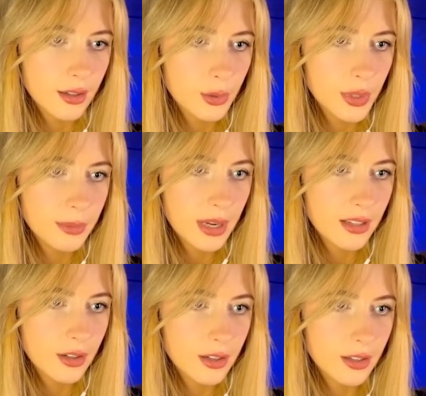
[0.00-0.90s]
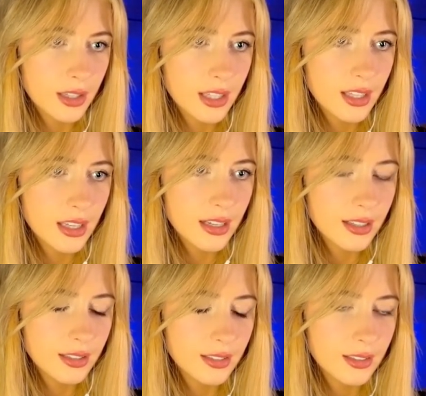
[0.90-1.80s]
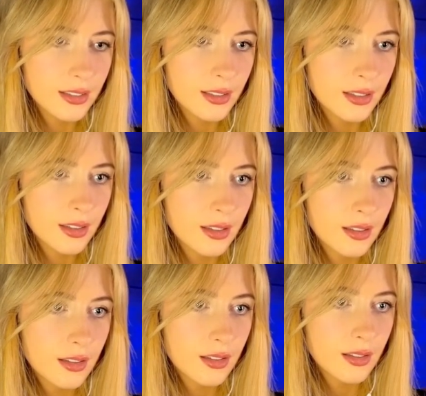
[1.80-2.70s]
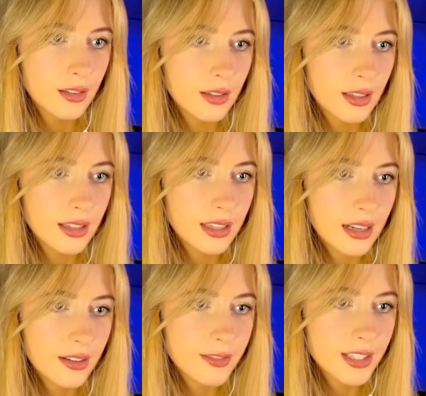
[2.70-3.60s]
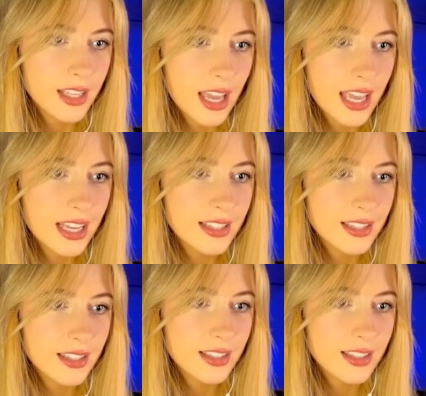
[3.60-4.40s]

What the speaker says: queen might go here, and then after takes,